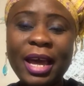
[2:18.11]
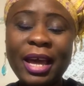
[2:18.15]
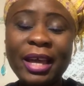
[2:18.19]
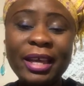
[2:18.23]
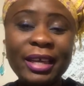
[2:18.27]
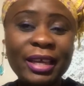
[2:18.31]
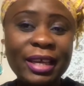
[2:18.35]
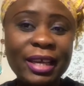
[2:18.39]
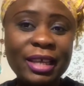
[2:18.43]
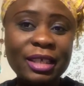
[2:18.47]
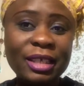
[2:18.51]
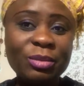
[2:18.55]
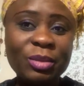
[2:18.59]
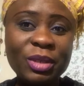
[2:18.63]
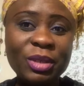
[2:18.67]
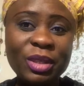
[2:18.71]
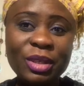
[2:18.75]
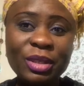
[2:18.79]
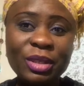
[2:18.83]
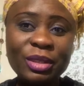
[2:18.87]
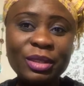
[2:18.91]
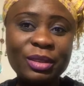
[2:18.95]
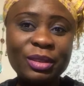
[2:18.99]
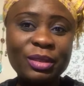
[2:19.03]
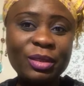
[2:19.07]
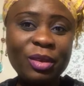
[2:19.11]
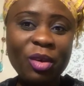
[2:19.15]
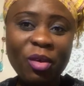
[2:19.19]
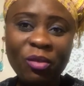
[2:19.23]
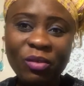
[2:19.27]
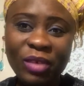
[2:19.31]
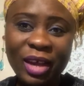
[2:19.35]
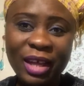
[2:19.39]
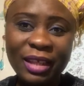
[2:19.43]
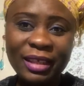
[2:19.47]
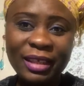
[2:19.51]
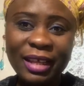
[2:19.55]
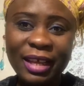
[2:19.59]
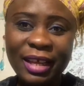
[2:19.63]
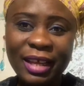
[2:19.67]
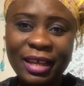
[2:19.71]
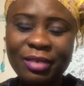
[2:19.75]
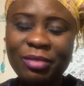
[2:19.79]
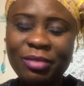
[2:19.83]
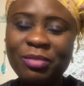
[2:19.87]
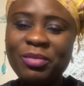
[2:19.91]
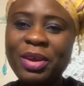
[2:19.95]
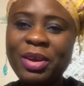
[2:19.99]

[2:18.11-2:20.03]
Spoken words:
engage with us over there.